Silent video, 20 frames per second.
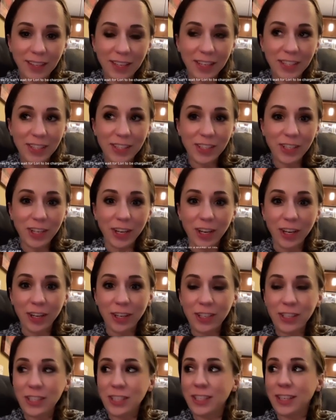gets
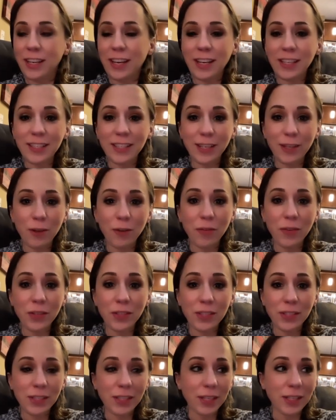charged has like
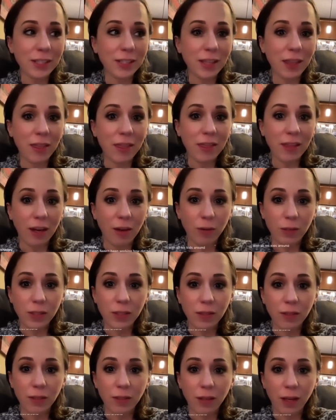over
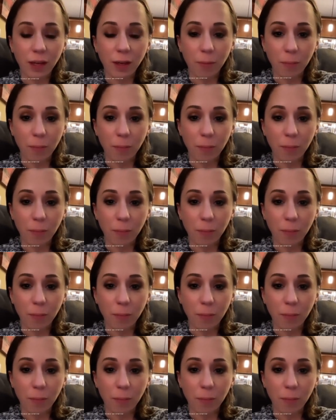6,000